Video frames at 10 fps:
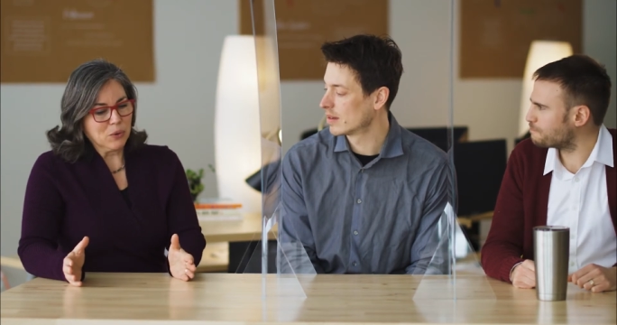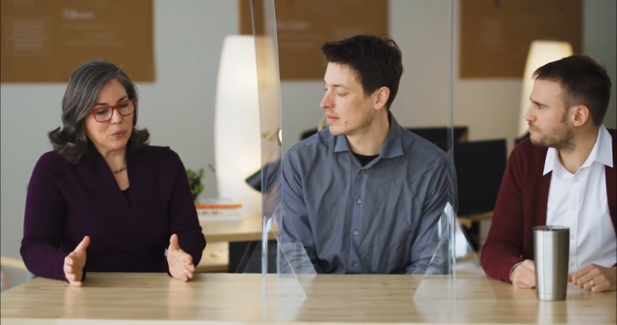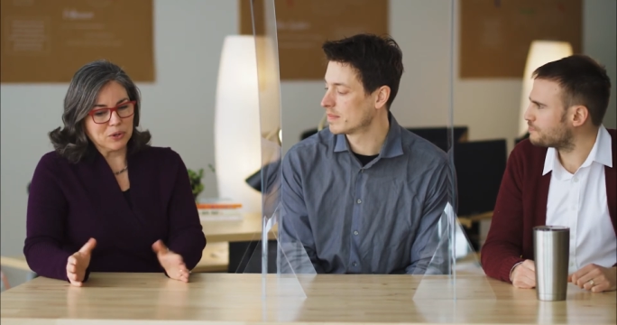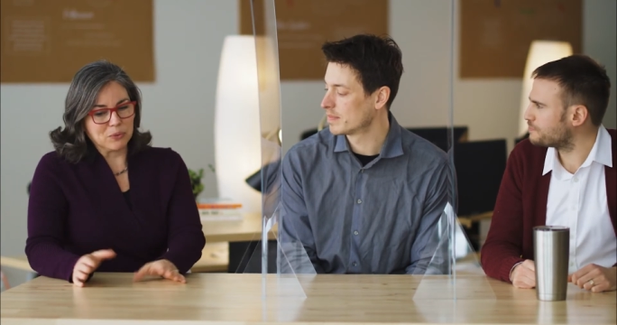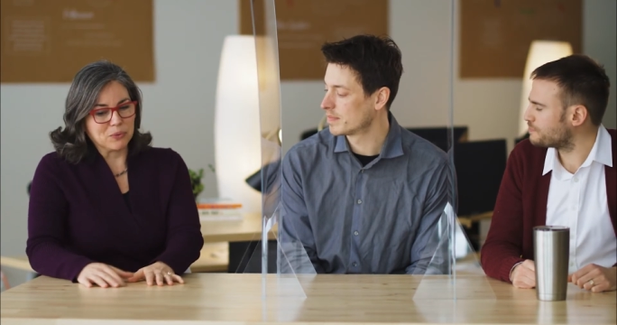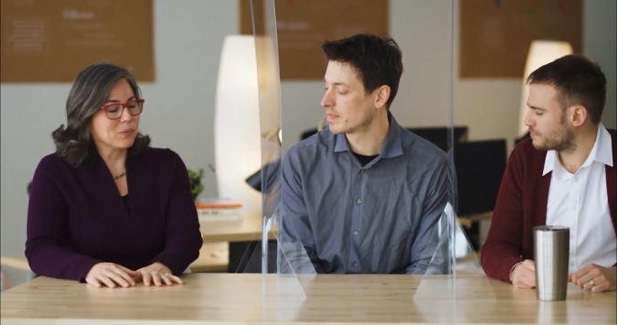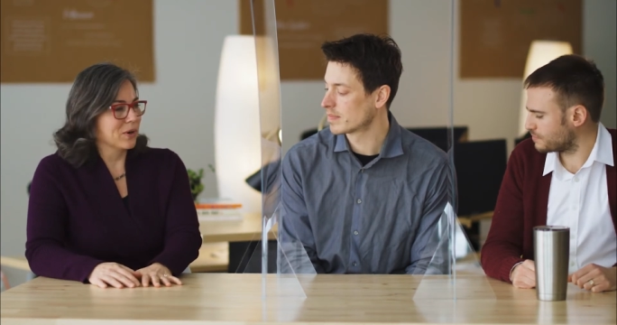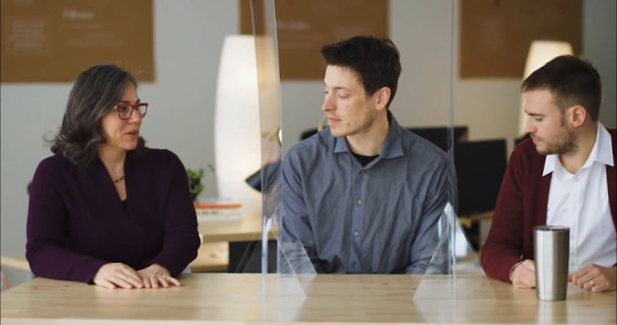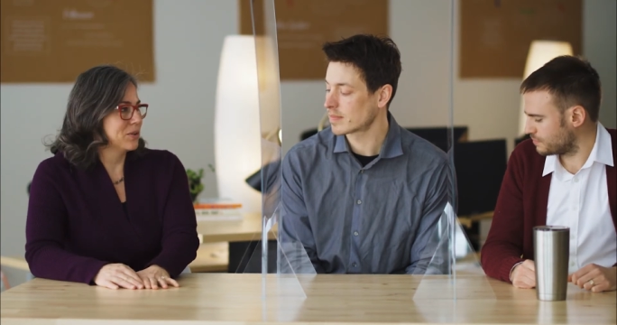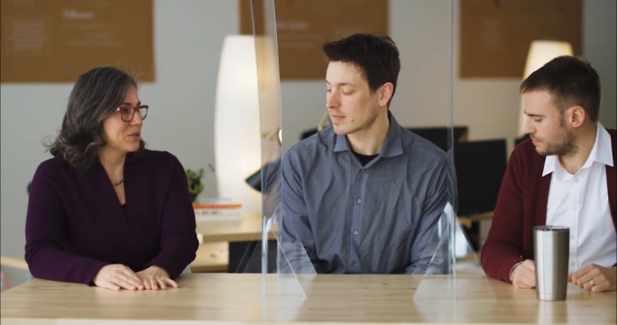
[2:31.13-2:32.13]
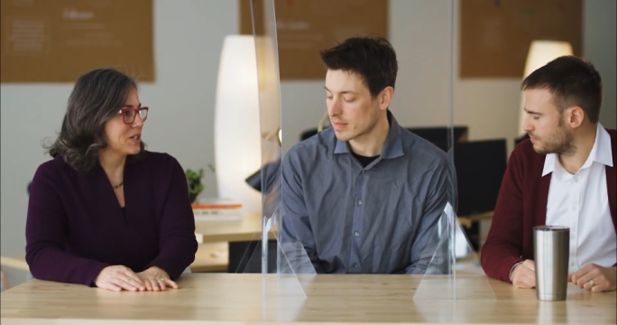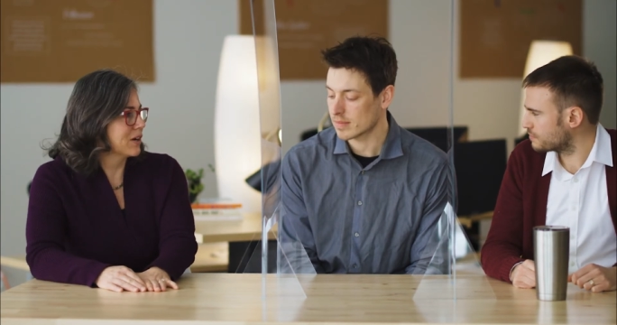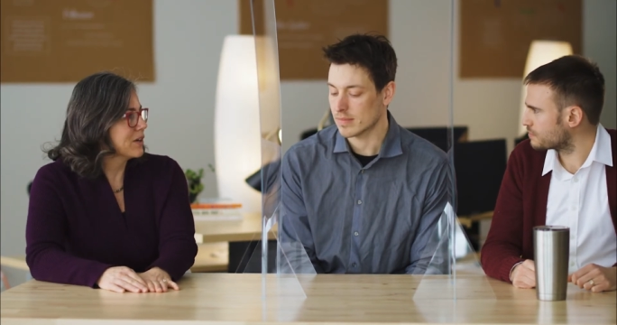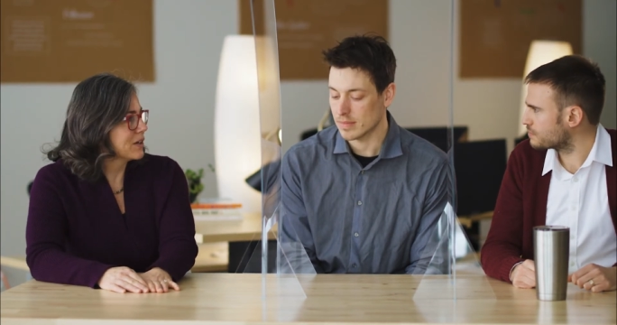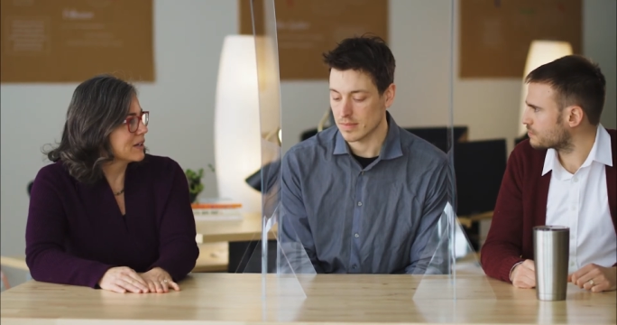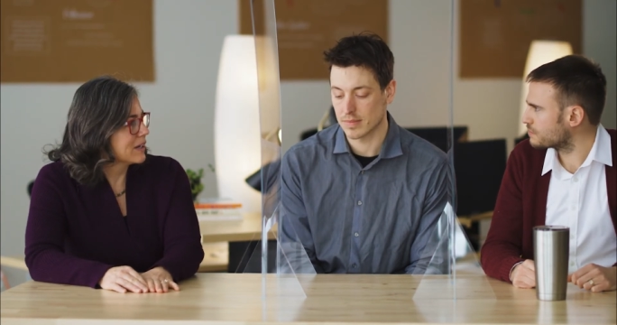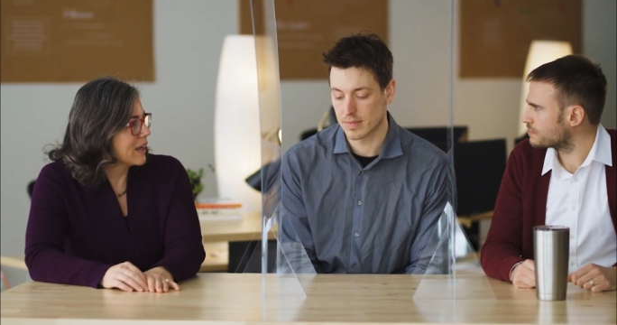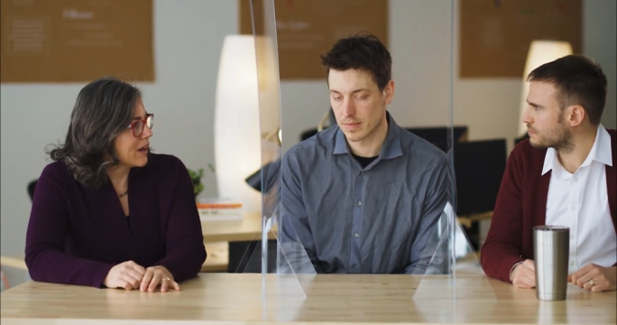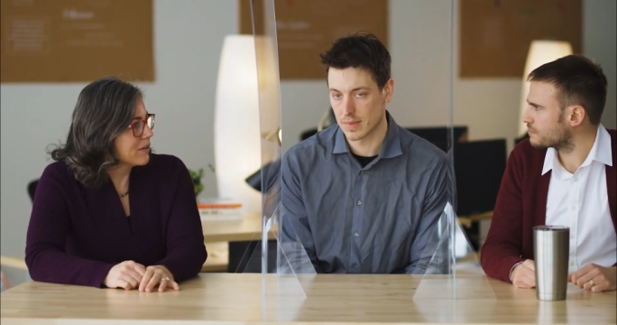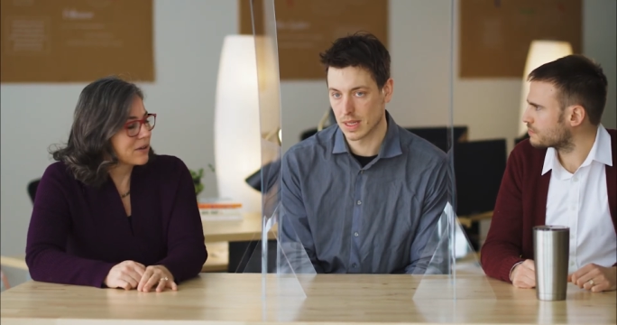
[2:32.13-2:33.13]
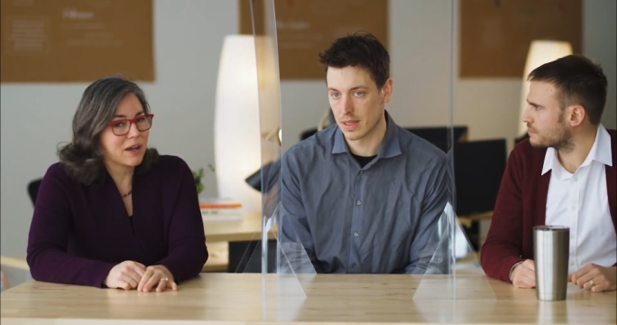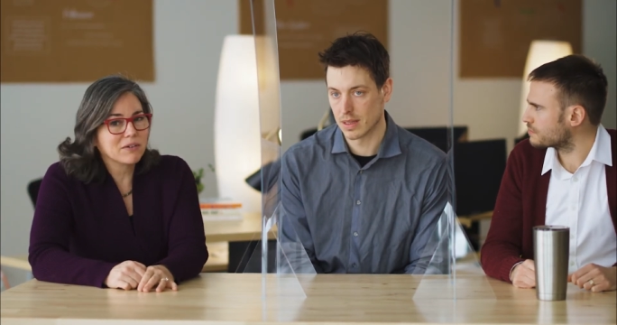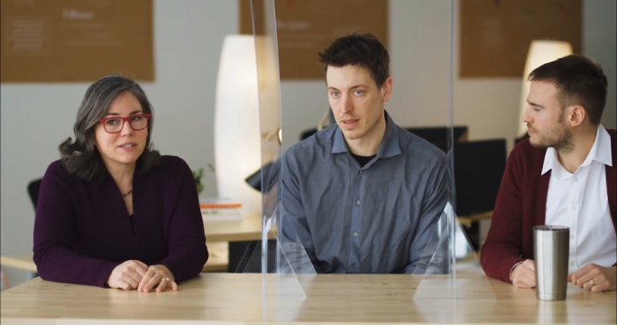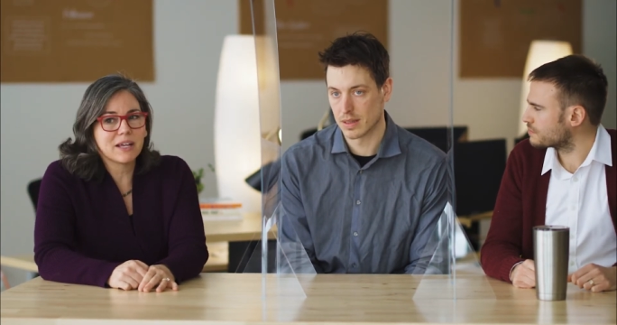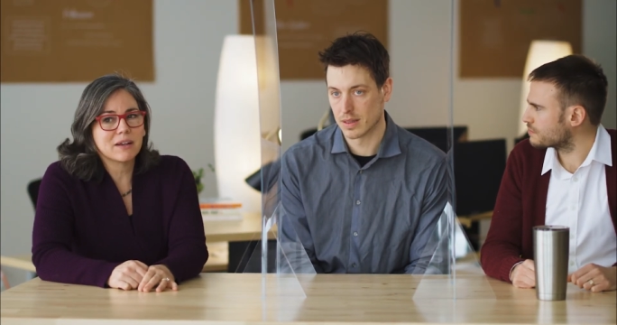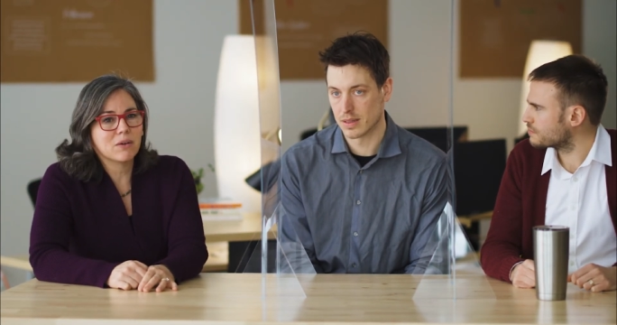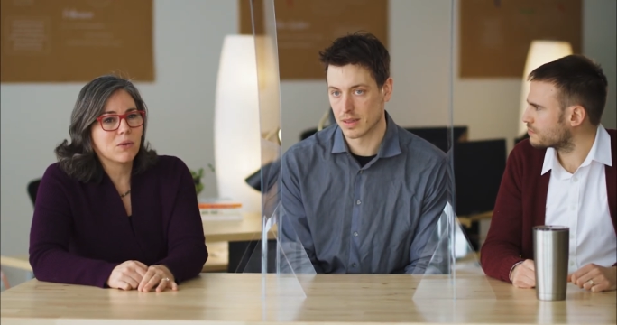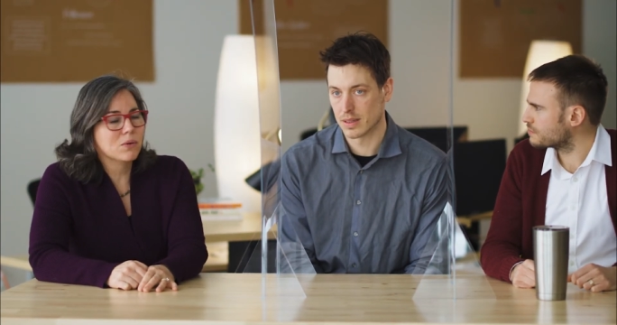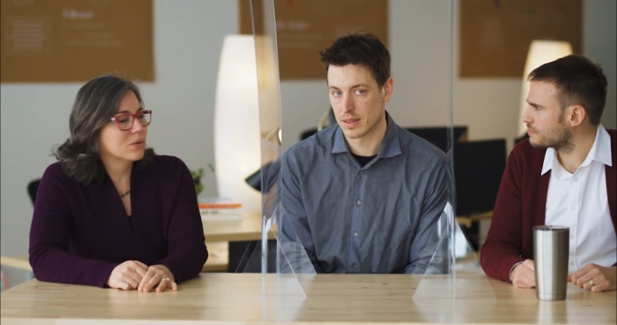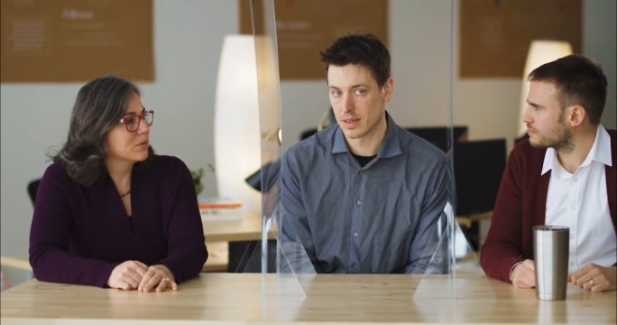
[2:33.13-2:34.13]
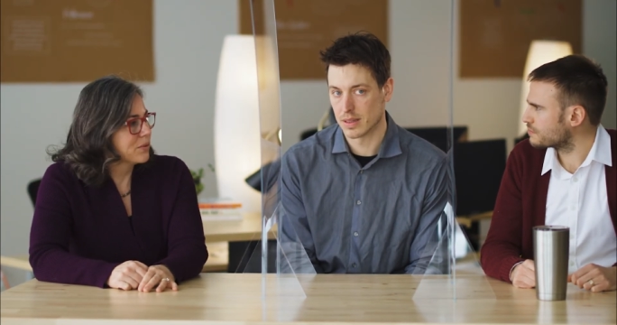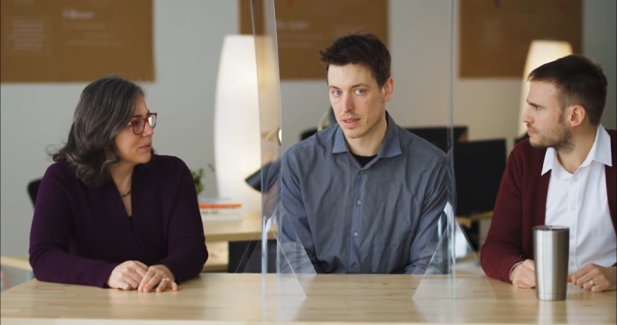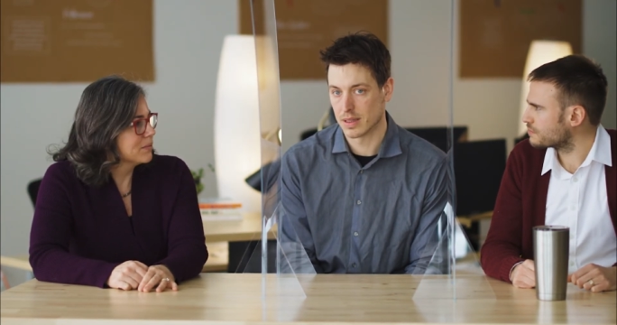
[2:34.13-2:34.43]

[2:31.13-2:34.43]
Speaker 1: where do where do you start, and how how does that whole